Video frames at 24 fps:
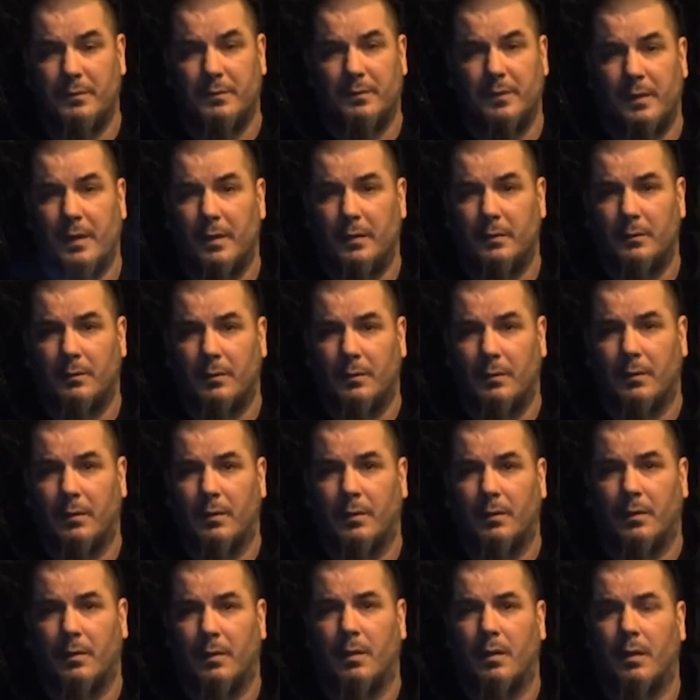percent
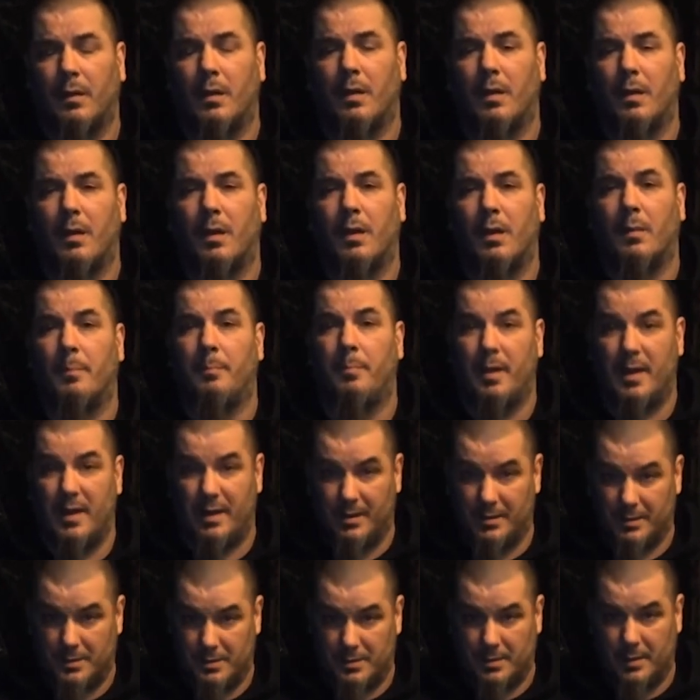
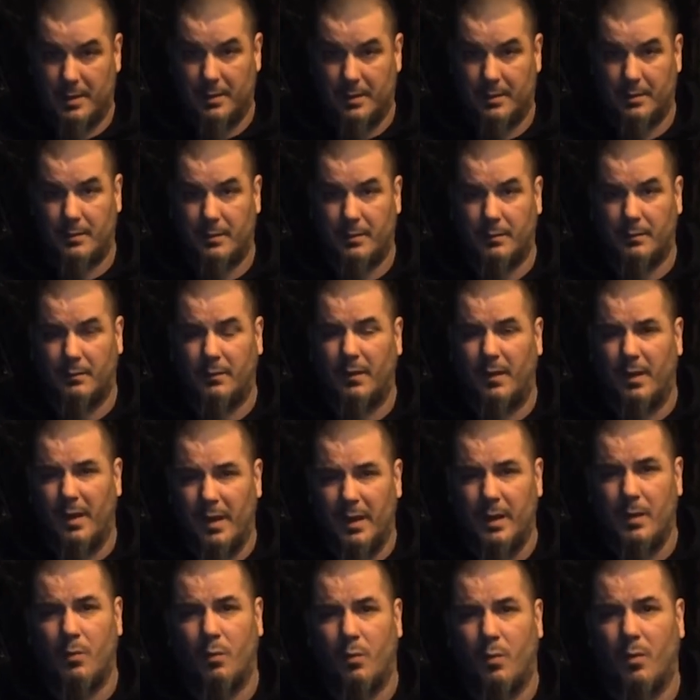apologetic to
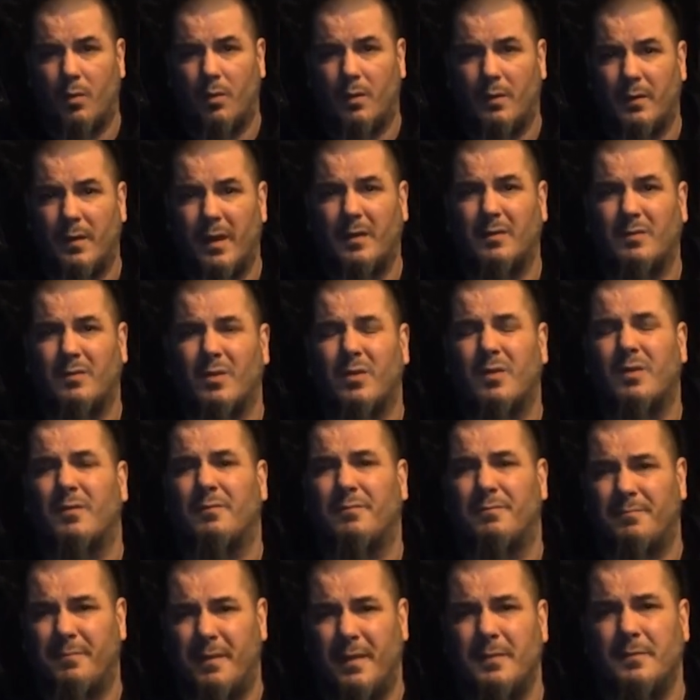anyone that took
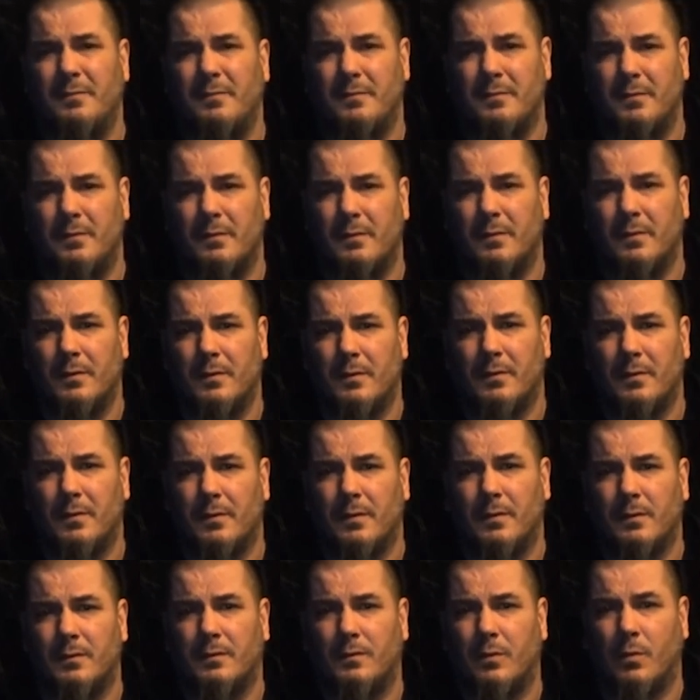offense
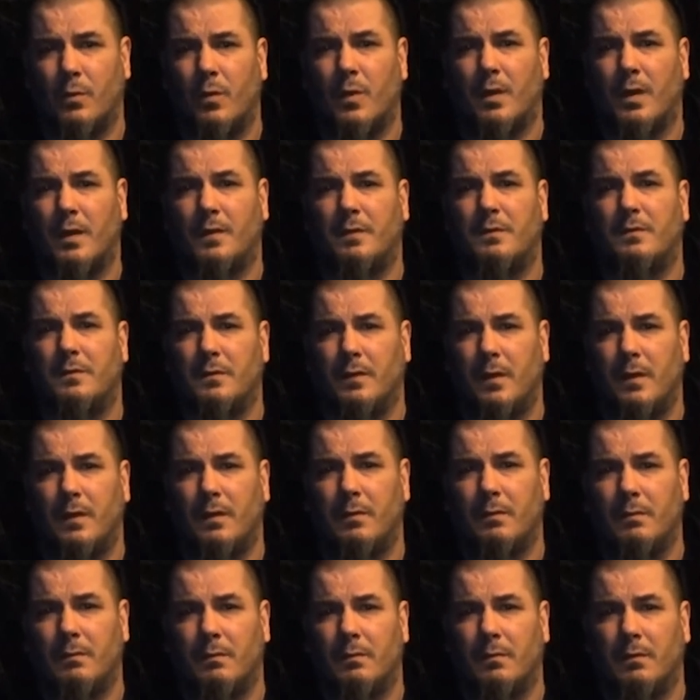to what I said,
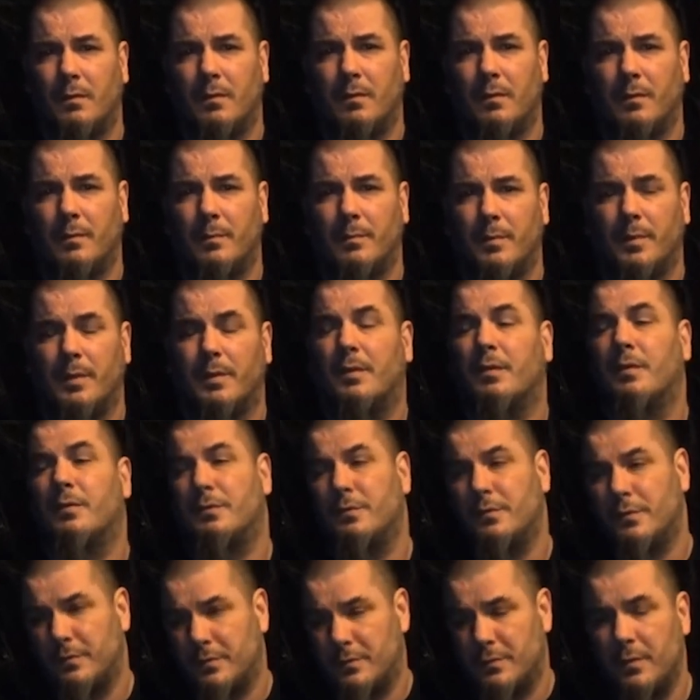because
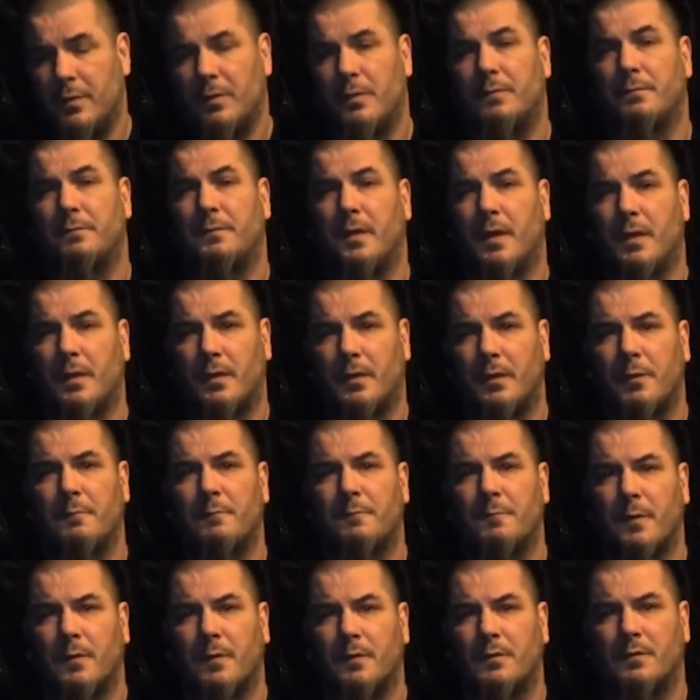you should have taken
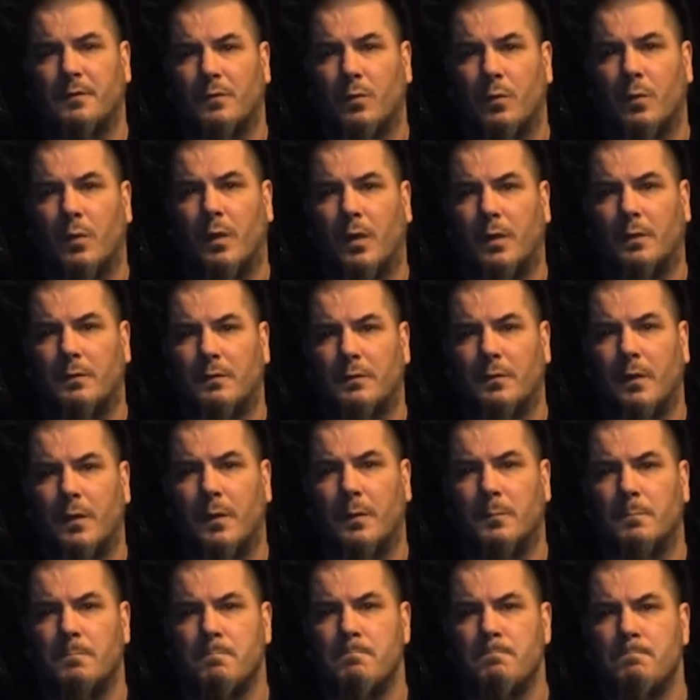offense to what I
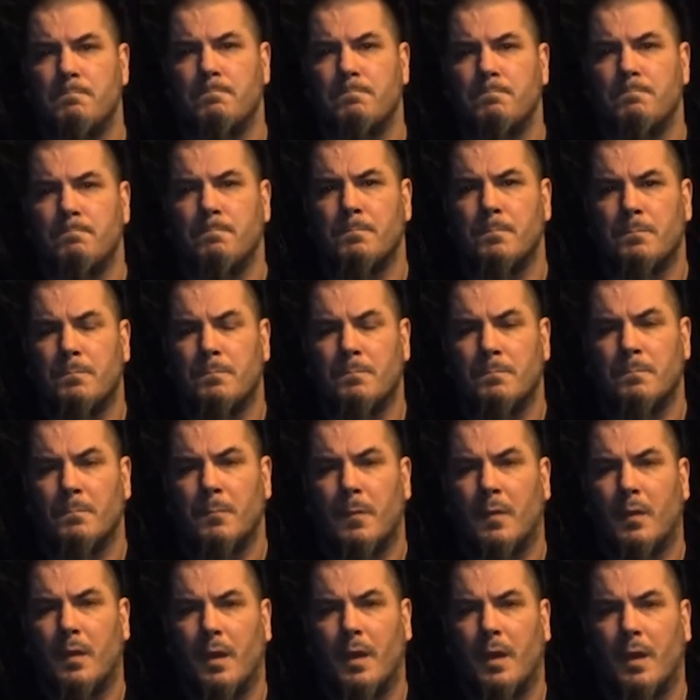said,
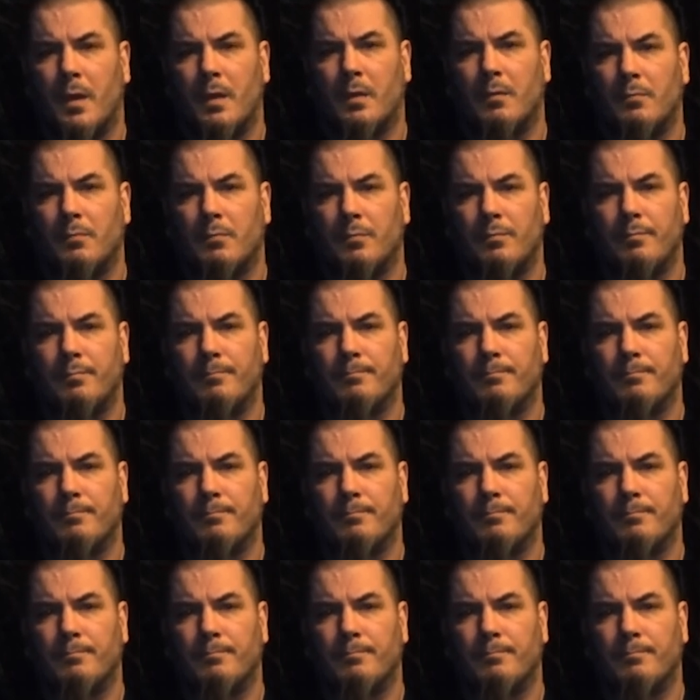and